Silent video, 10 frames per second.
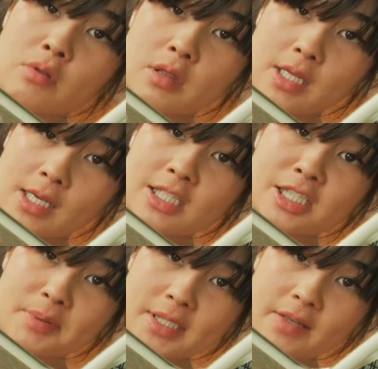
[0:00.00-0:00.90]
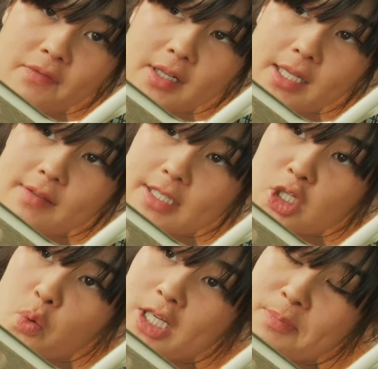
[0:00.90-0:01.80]
things specifically that
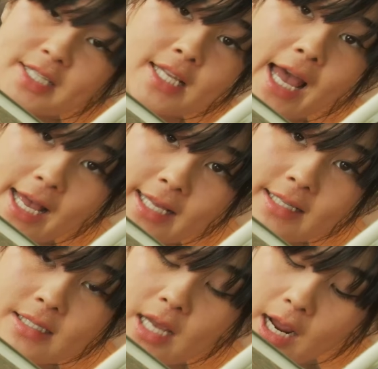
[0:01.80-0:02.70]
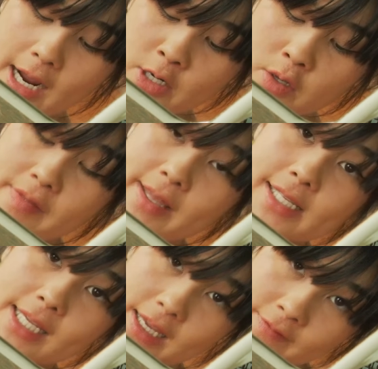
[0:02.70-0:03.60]
Squarespace has. I know that there's
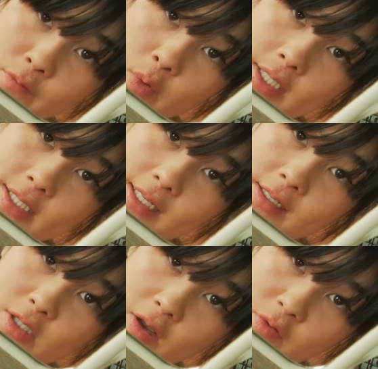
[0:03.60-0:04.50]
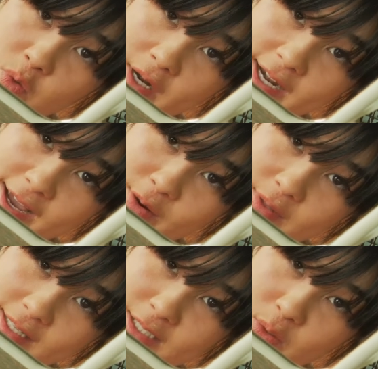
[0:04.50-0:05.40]
like invoicing software now
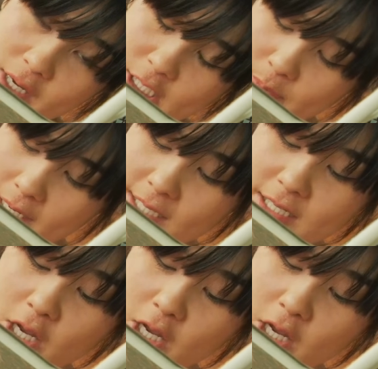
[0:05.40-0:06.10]
within Squarespace.